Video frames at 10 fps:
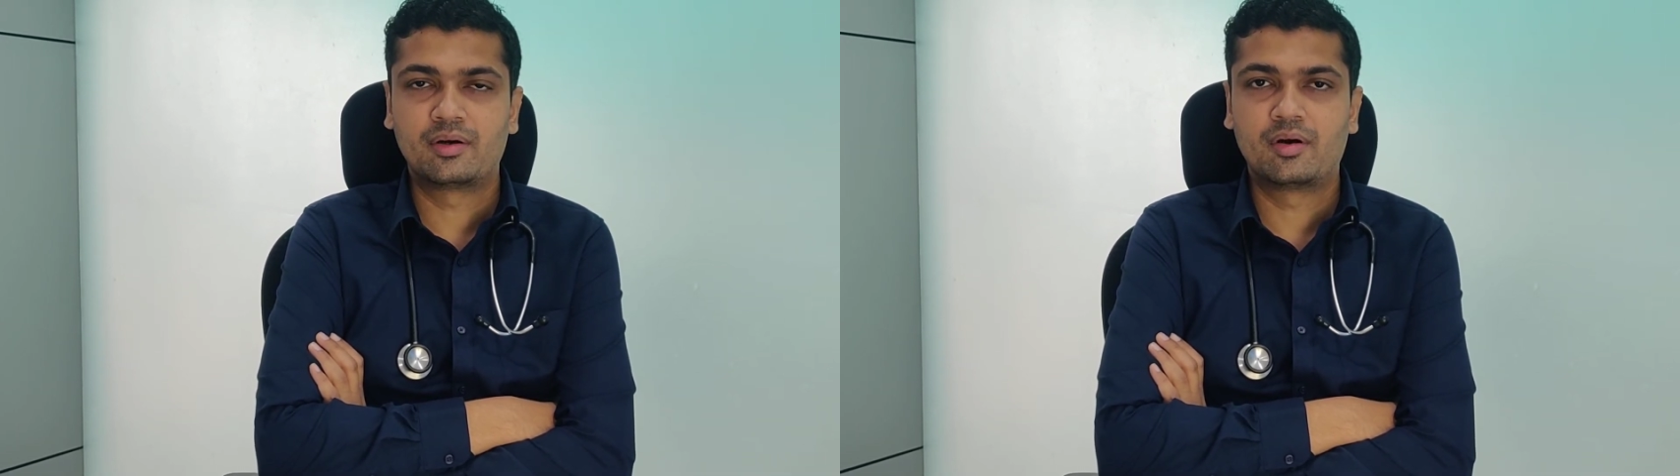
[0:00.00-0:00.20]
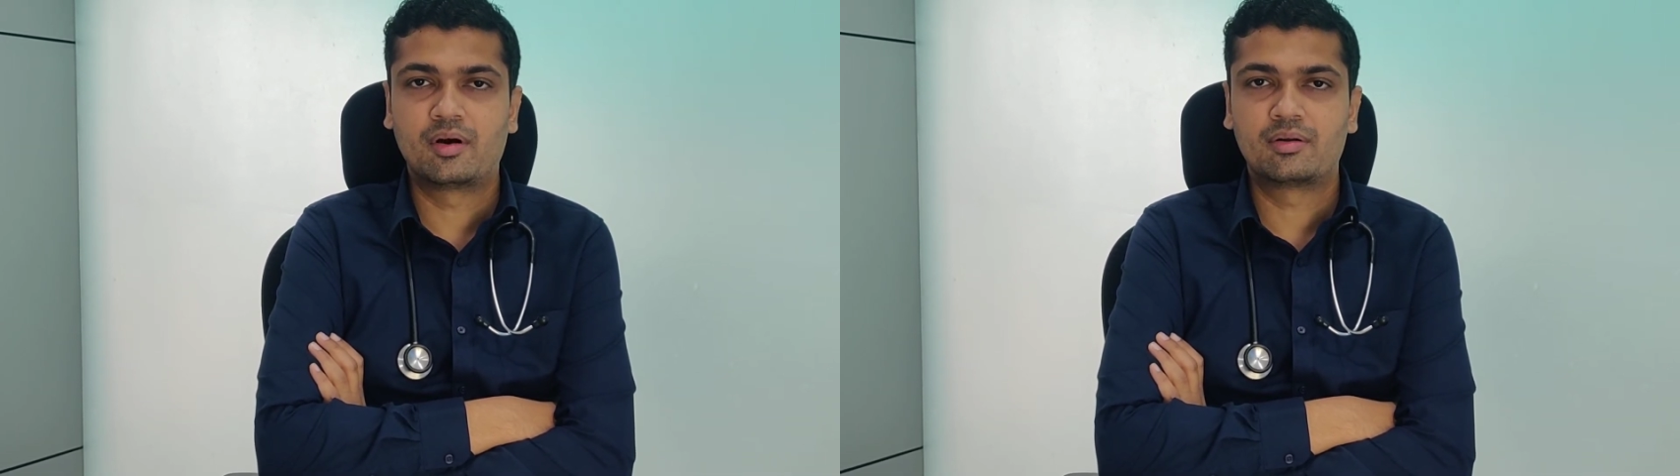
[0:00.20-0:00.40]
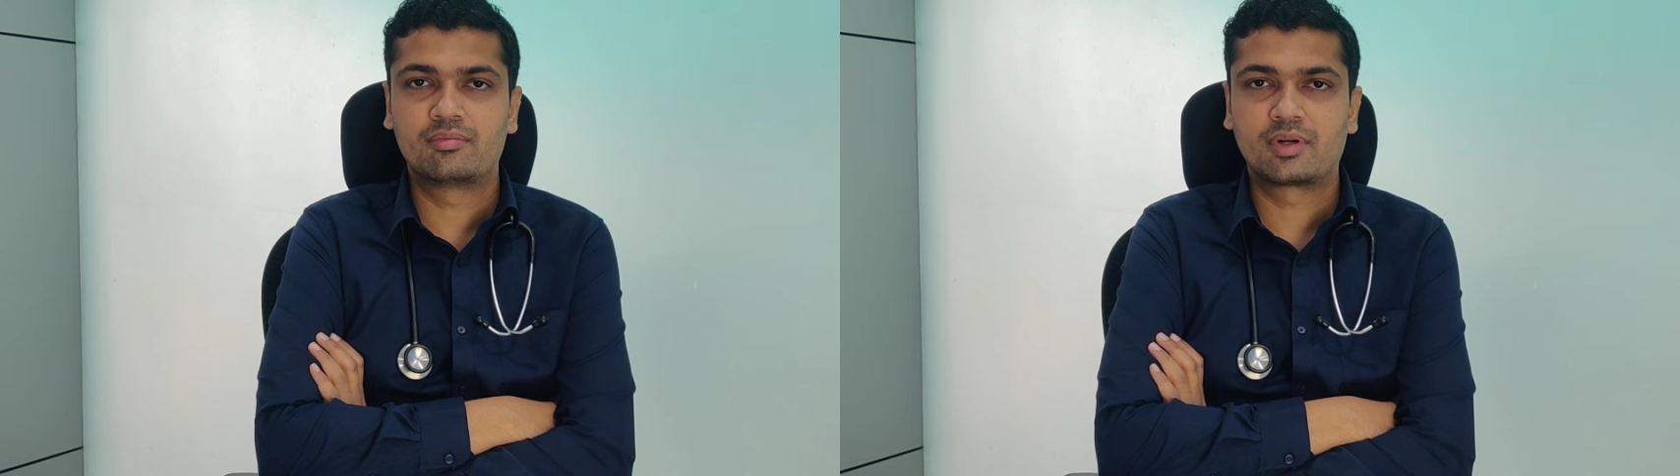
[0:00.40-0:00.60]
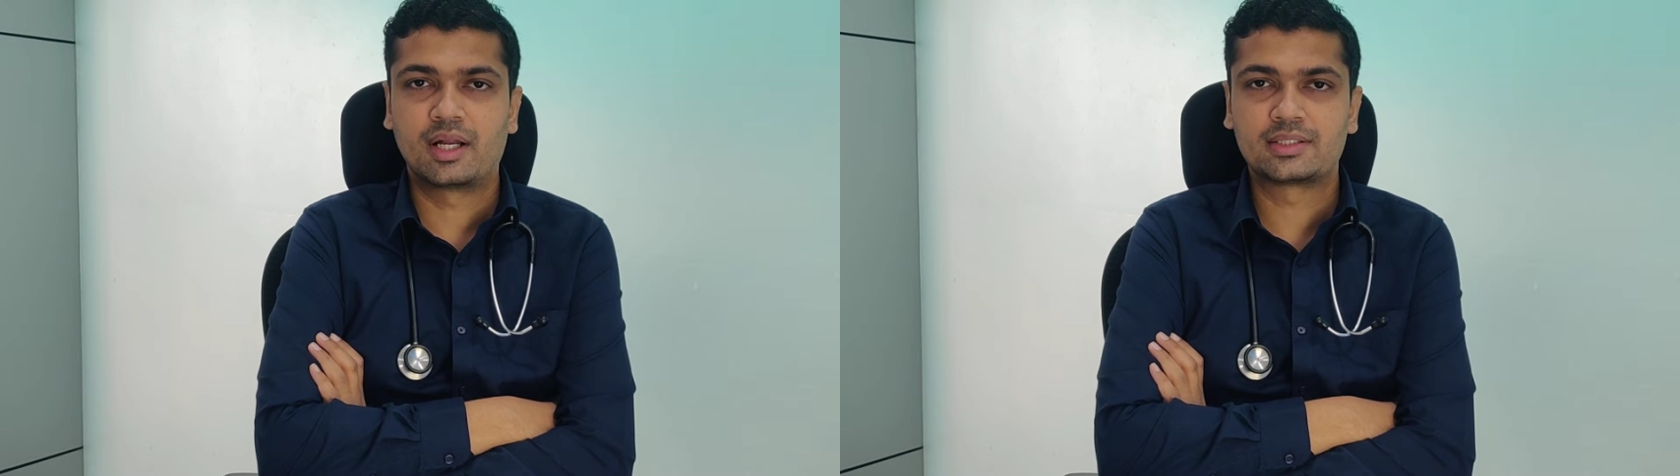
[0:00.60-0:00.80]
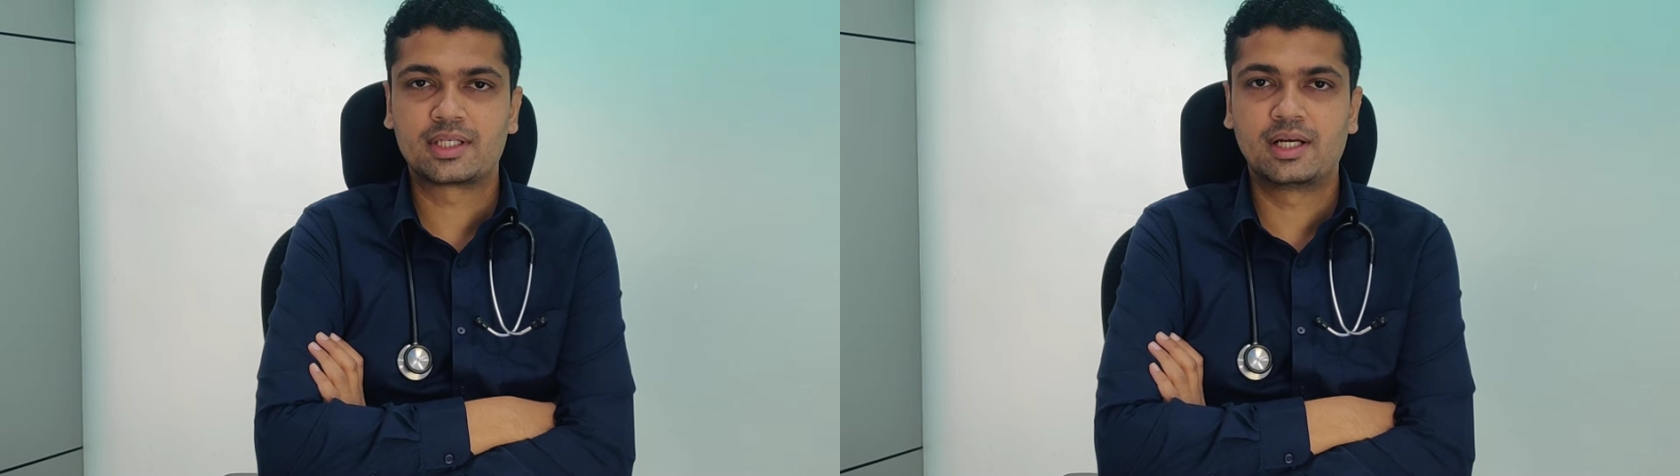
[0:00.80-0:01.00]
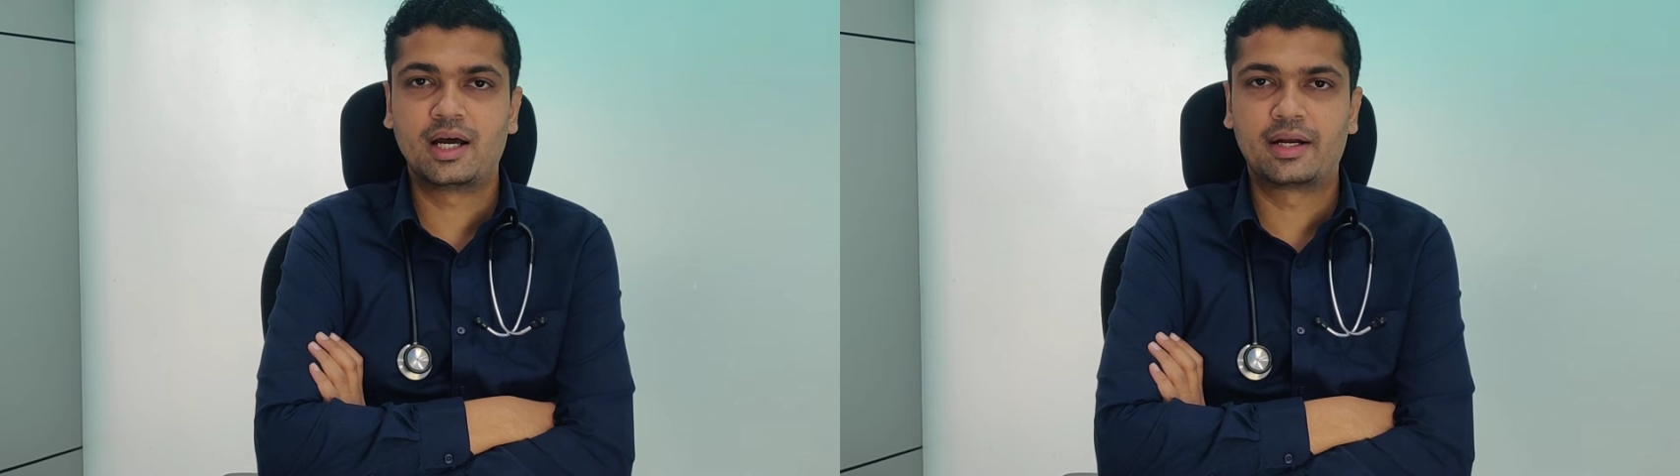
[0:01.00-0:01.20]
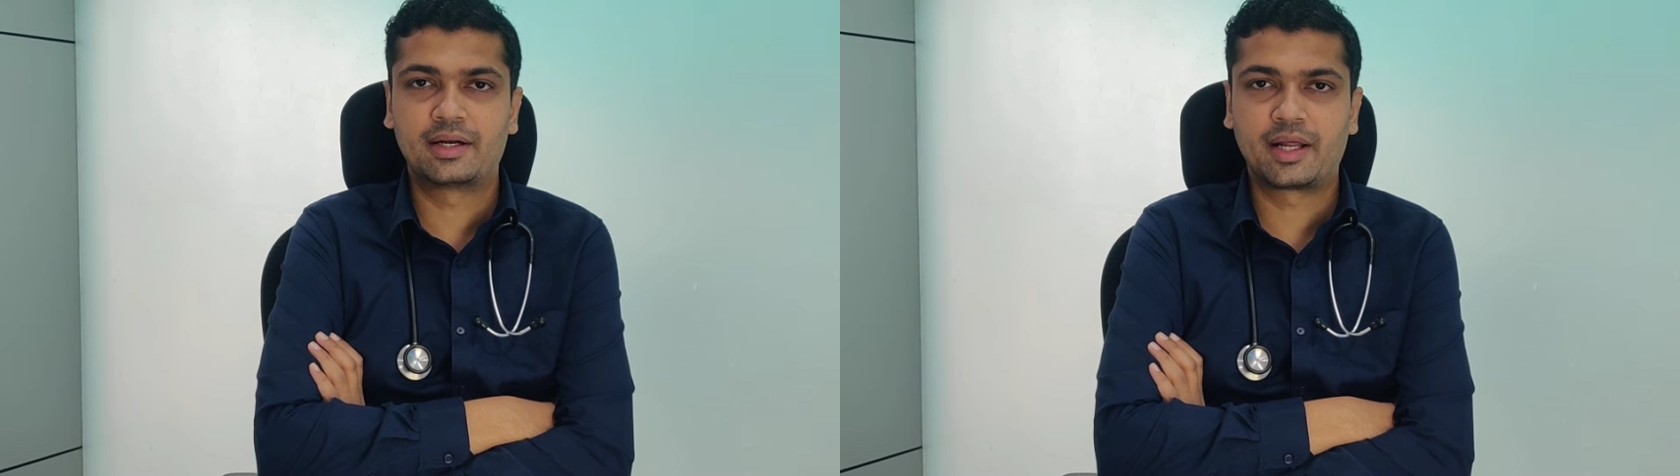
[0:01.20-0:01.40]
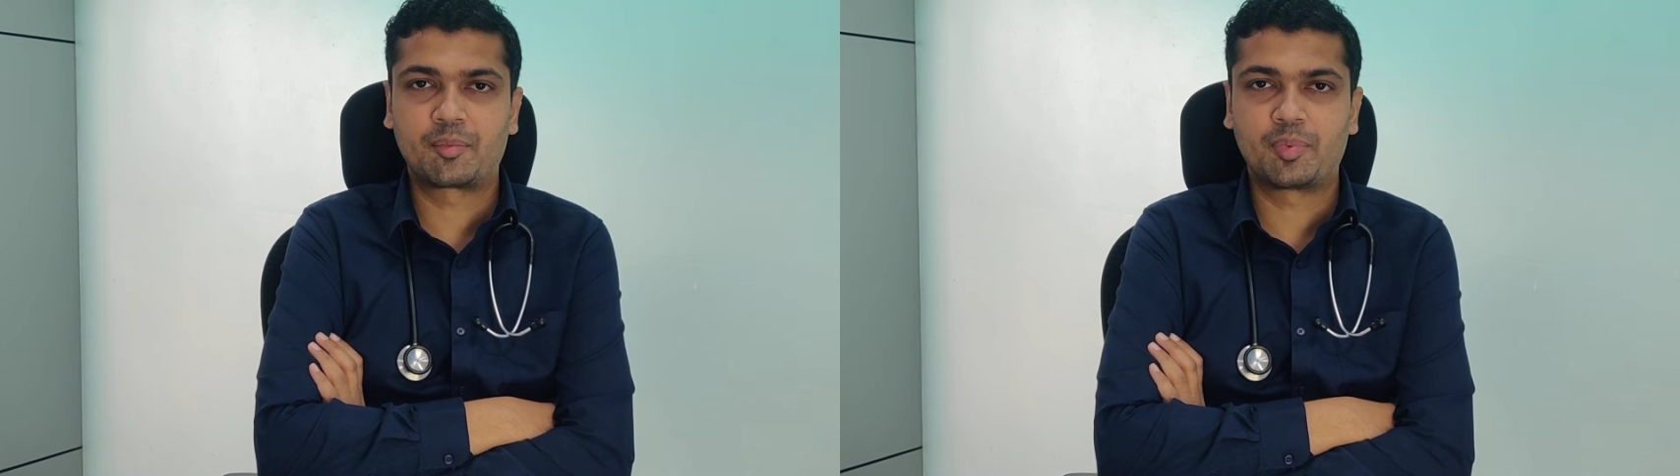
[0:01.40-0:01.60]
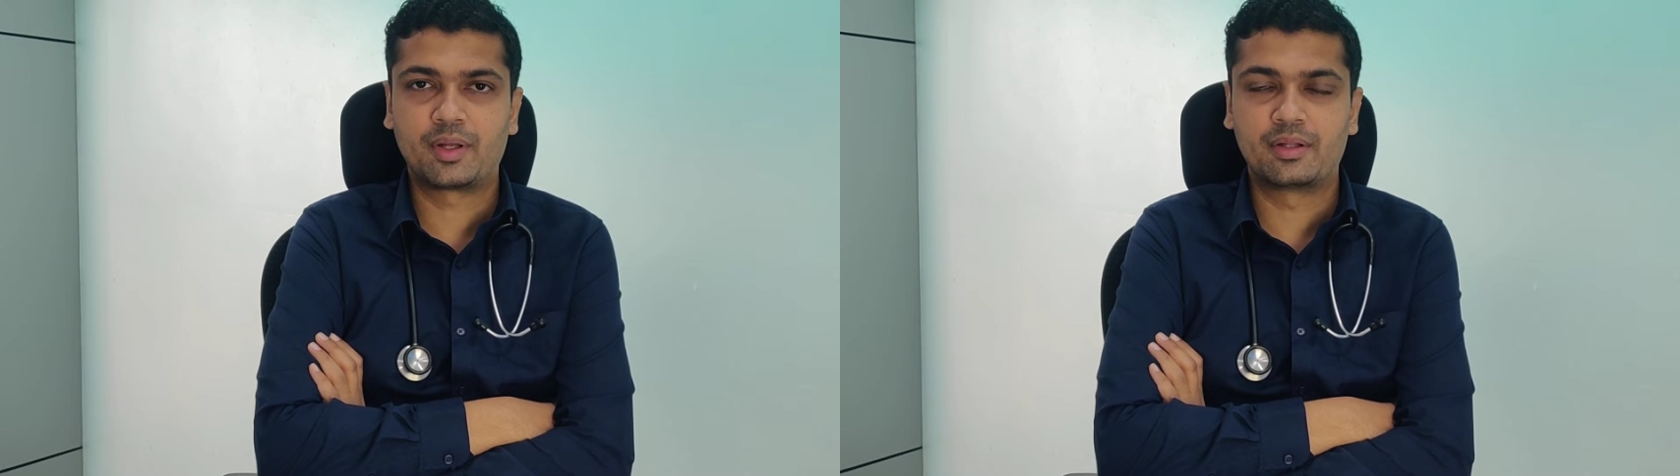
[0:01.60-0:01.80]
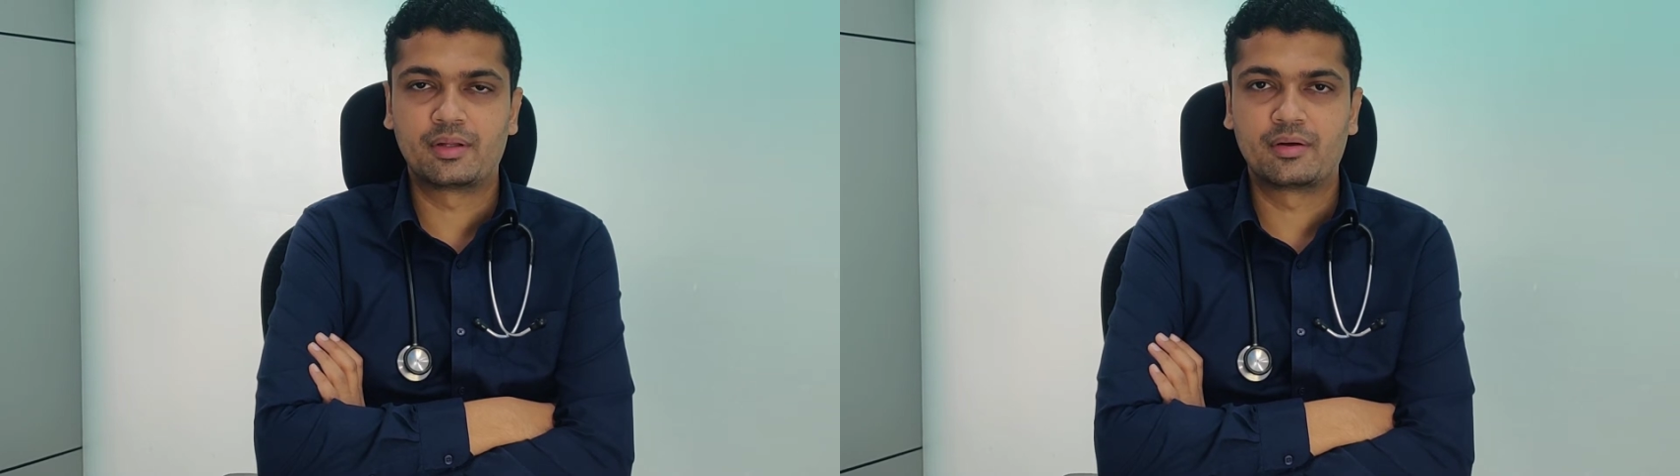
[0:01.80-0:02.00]
or classical heart attack
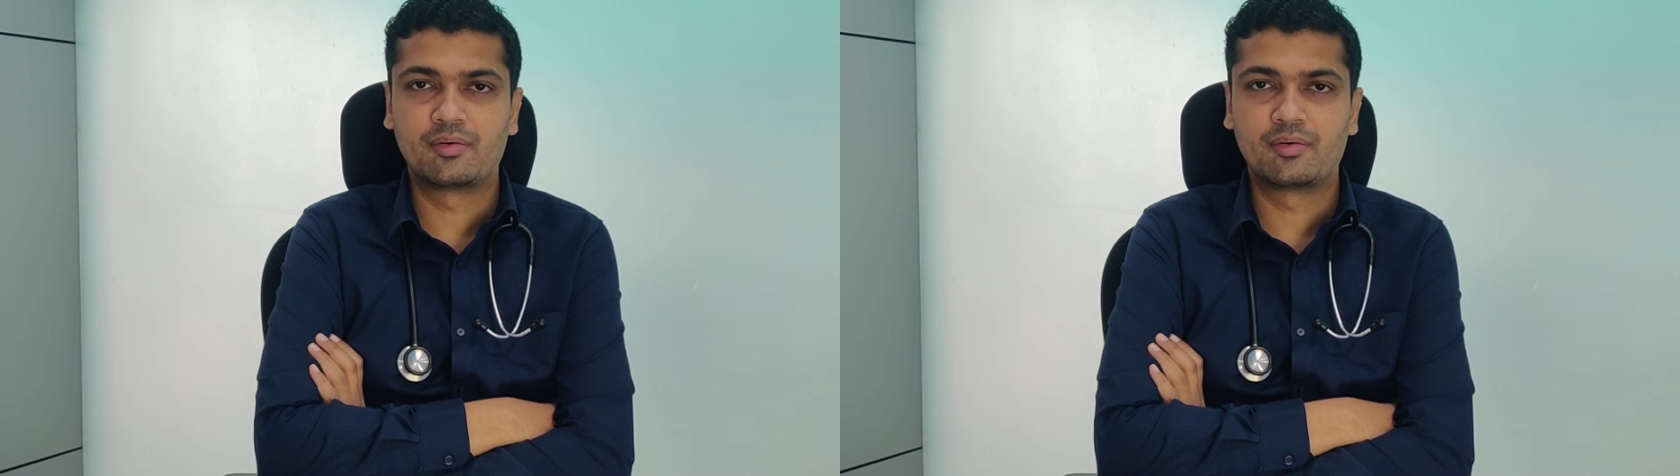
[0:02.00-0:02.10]
pain,